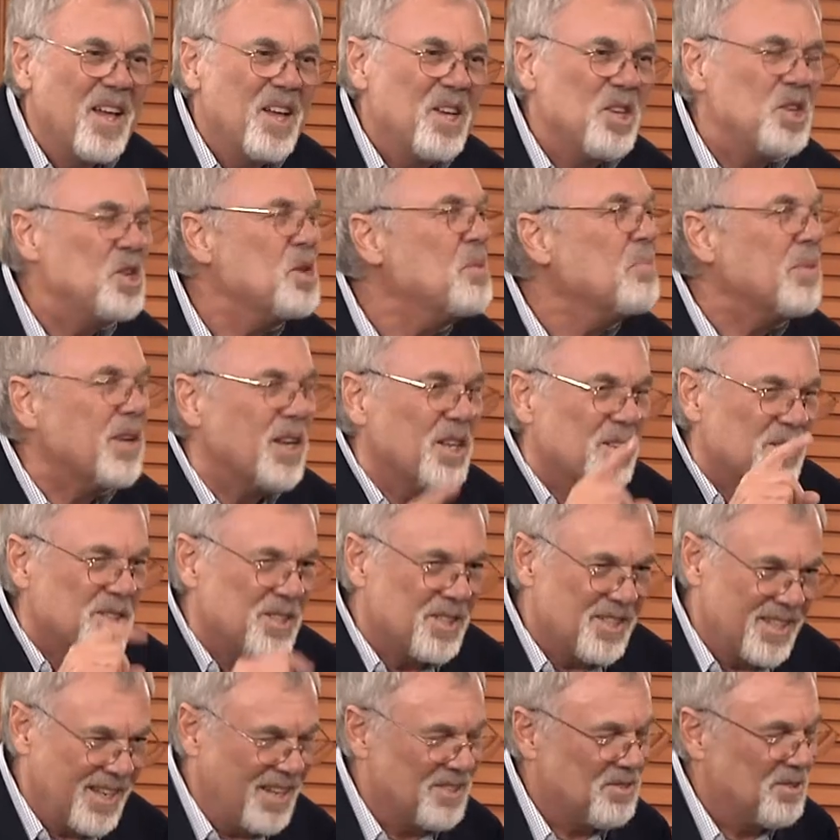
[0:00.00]

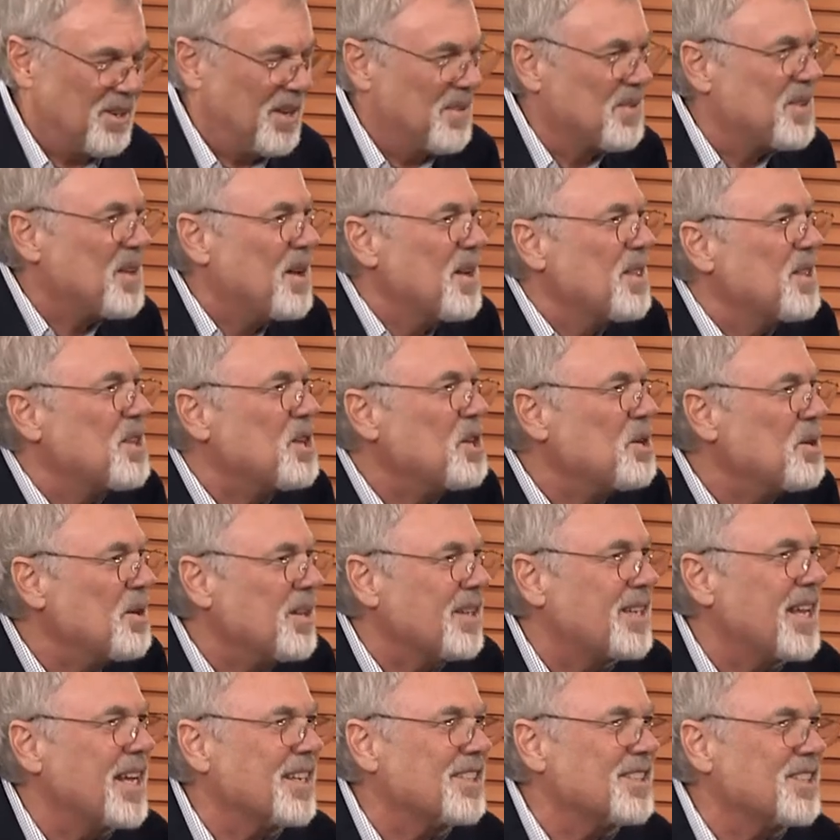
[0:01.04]
humanists, that's right
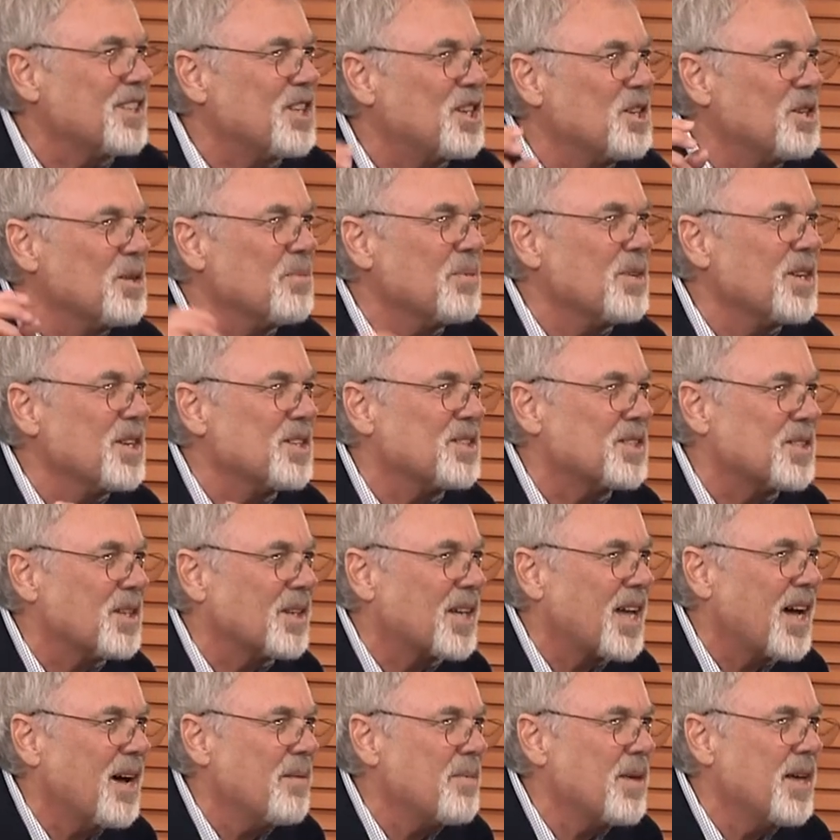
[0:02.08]
it takes humanists to
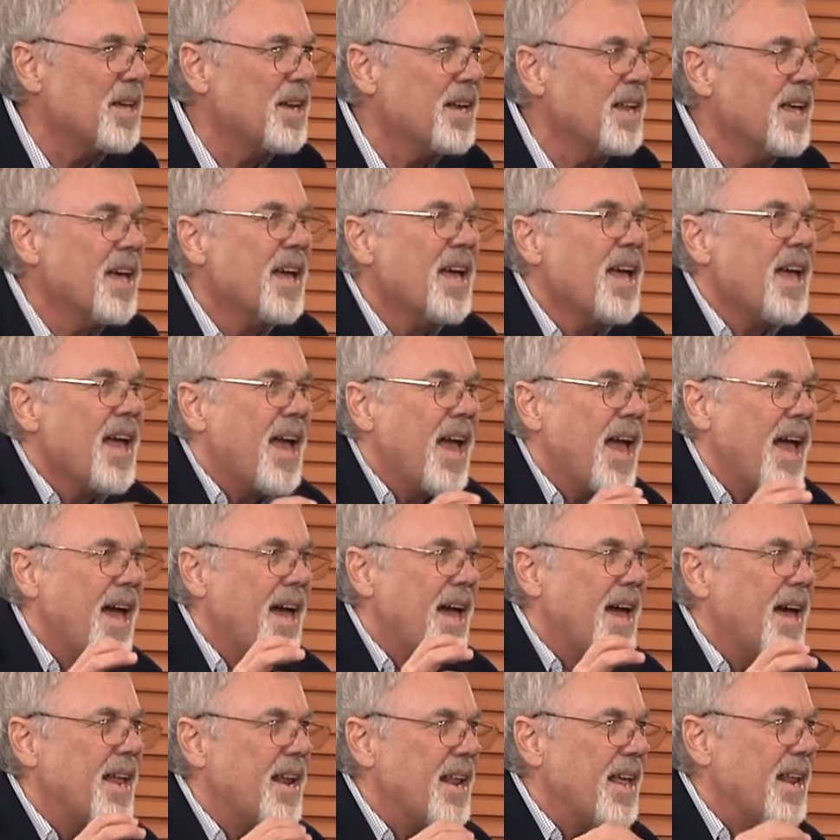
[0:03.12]
come in
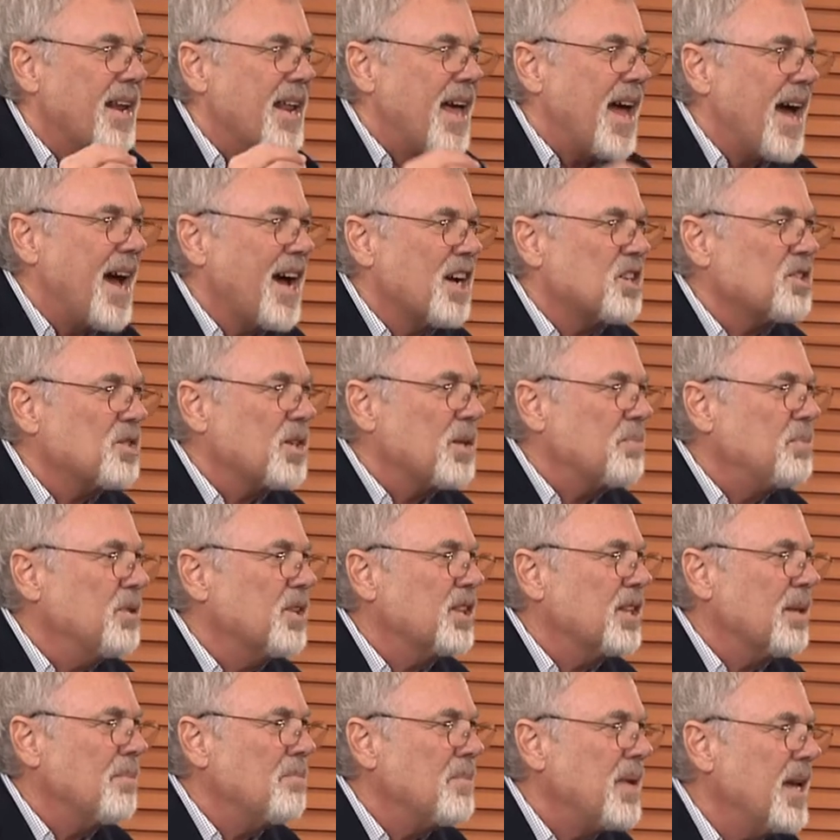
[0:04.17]
and, and, and actually
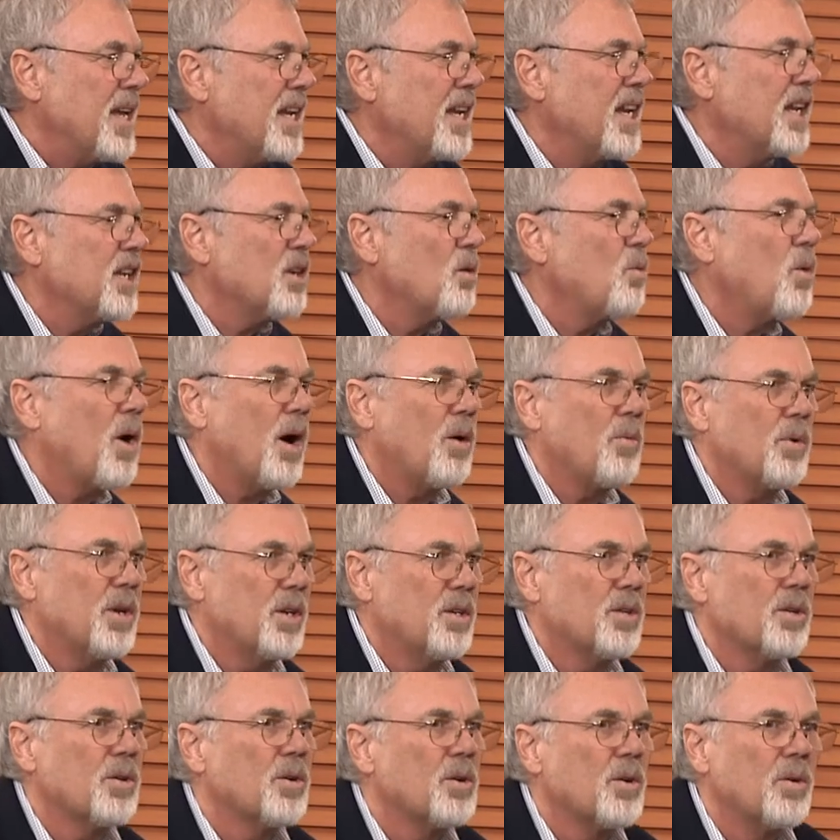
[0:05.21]
put the meaning to what we
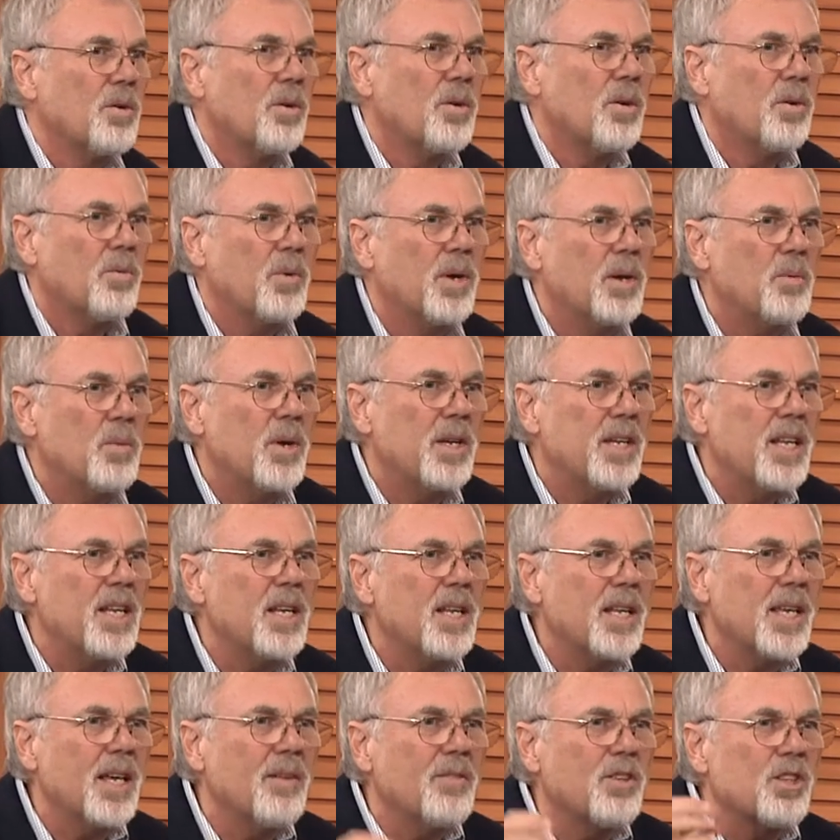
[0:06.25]
do. We, we need
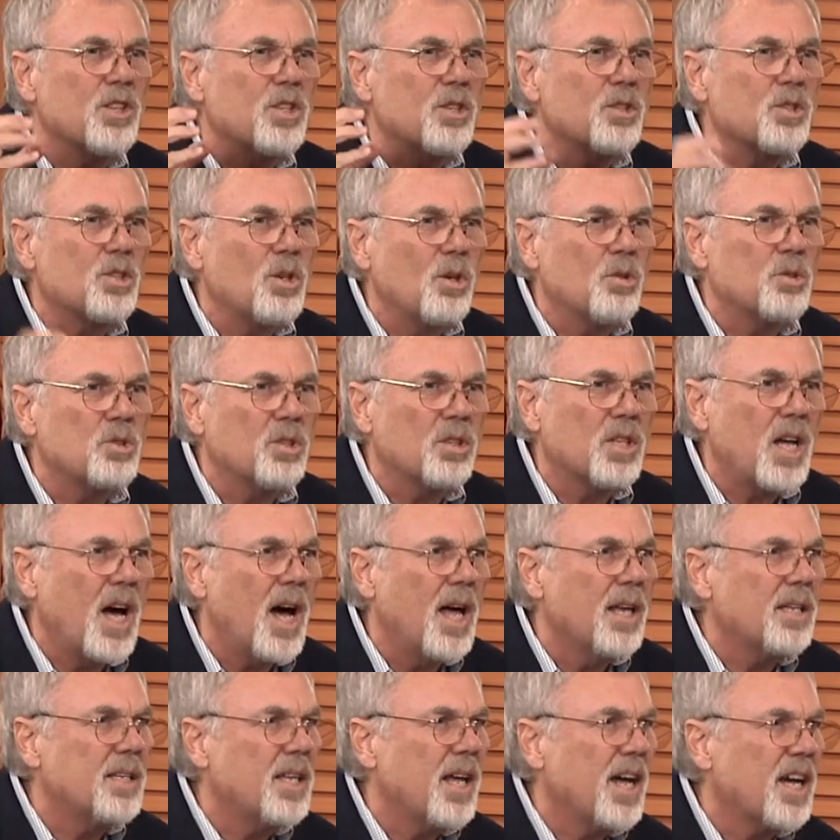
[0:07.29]
to give it the social
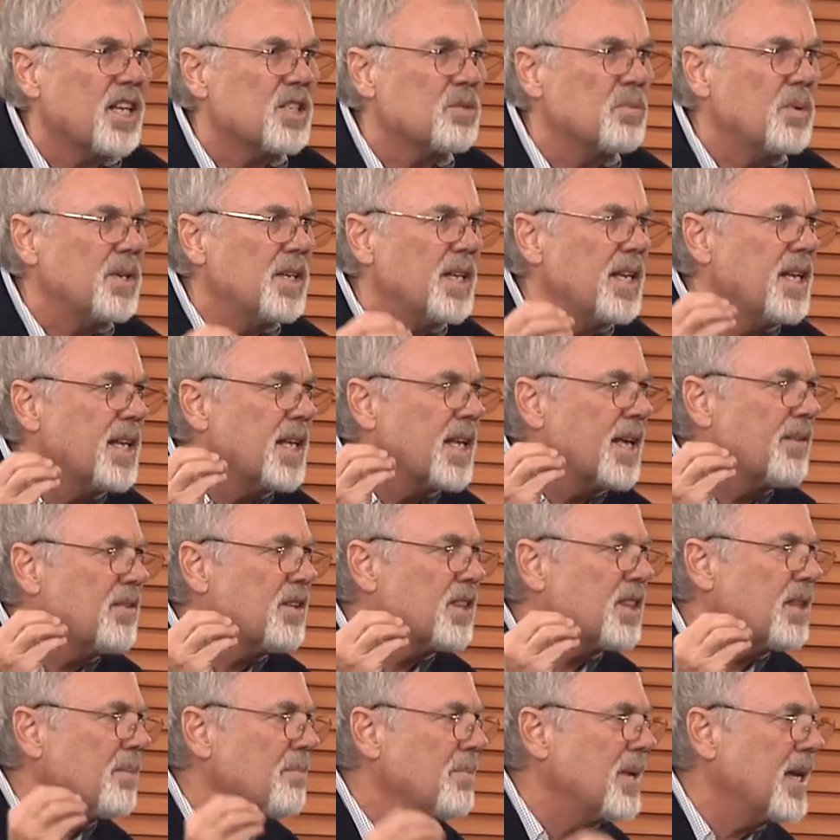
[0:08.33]
context, we need to give
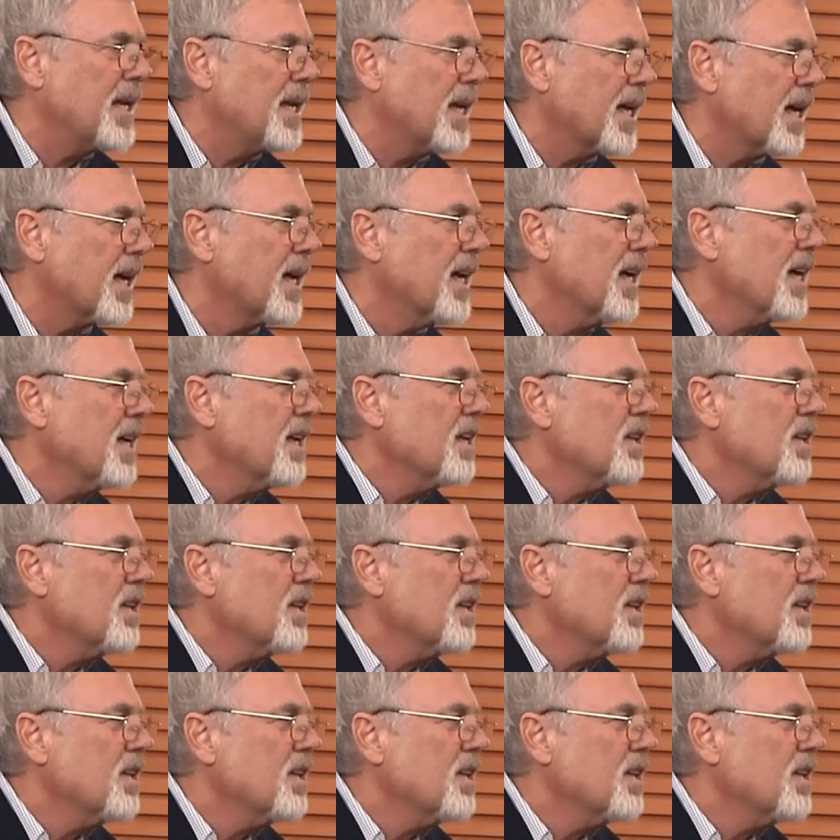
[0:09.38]
it the meaning.